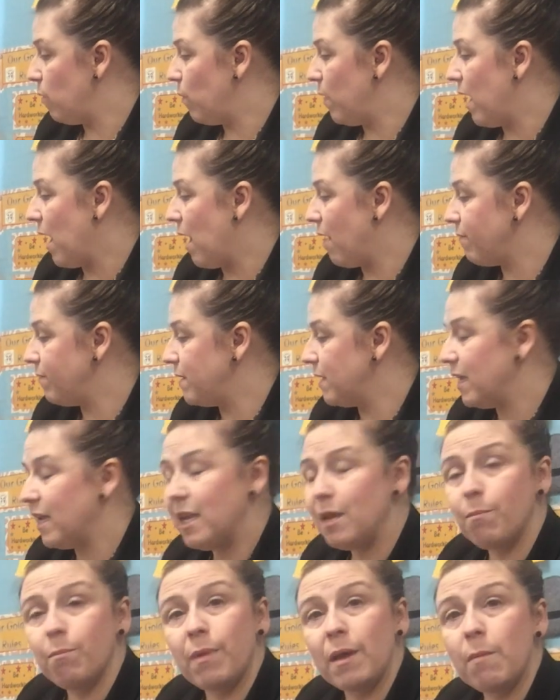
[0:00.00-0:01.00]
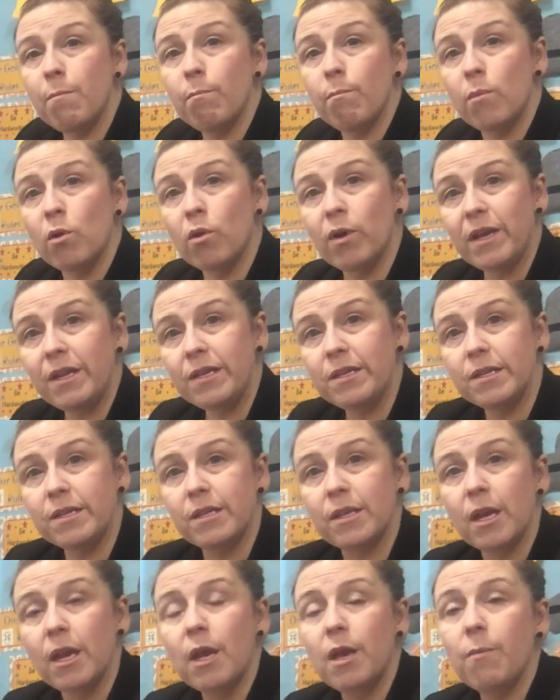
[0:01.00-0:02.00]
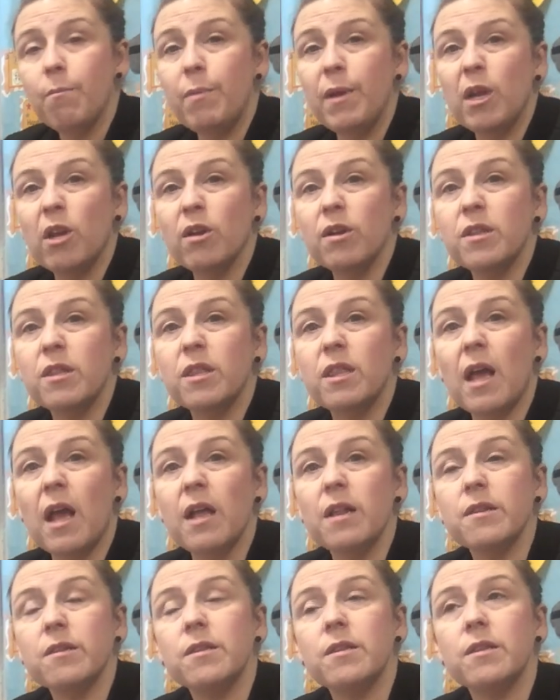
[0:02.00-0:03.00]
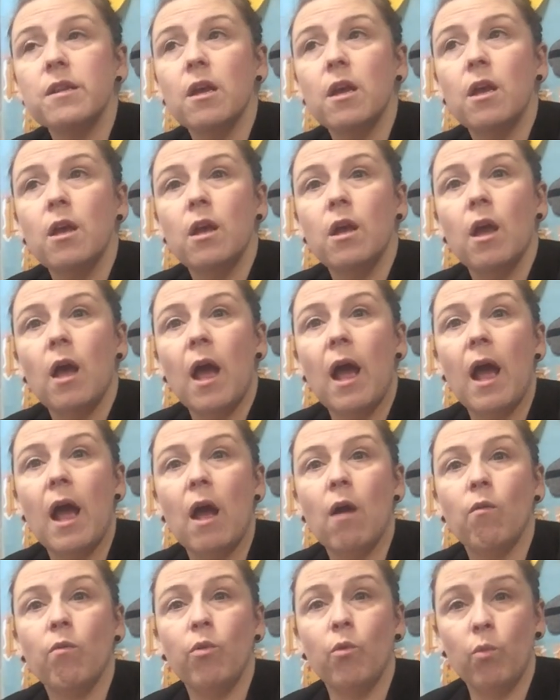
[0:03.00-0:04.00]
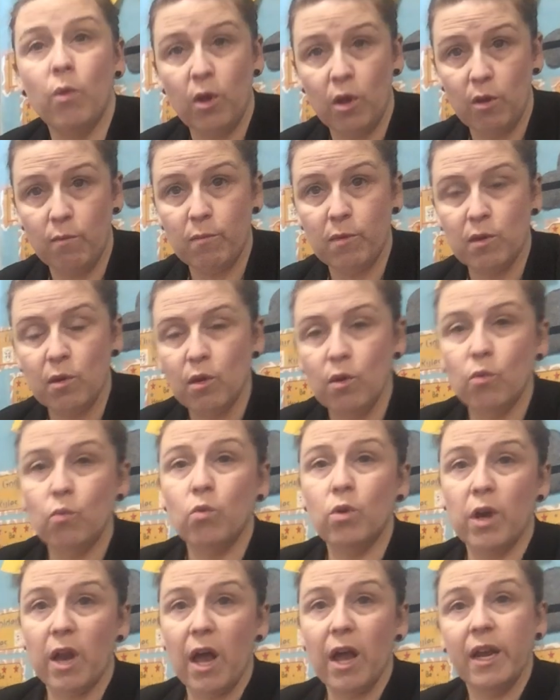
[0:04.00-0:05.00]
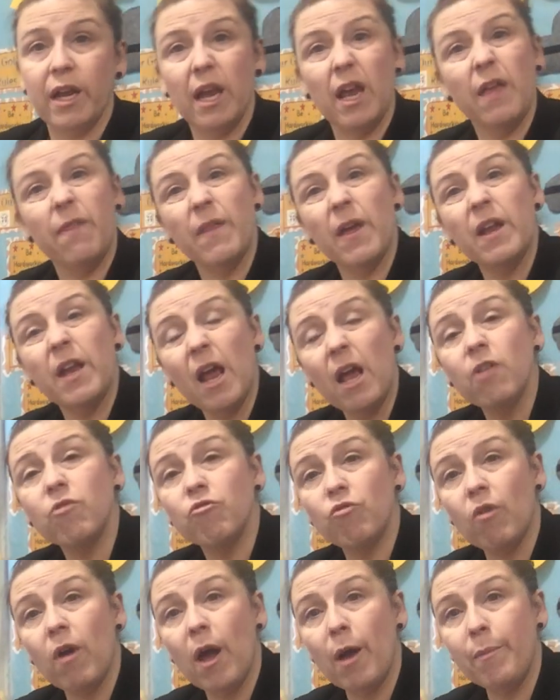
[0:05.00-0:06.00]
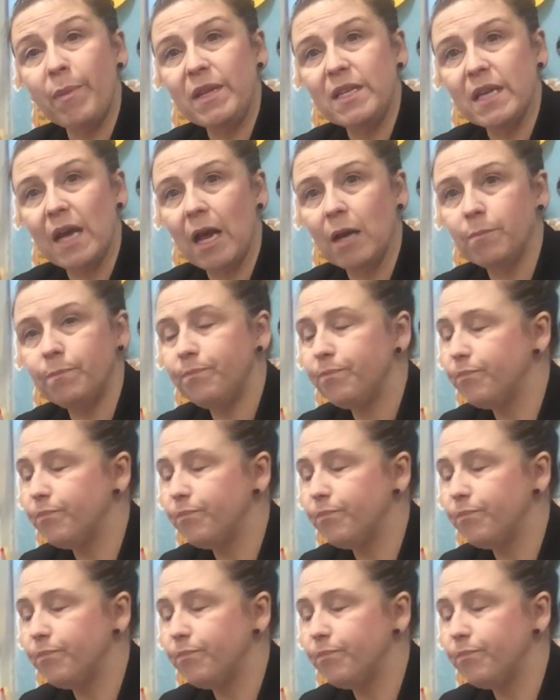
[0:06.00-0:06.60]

We have to keep it moist because that's how the worms would like it in their natural habitat.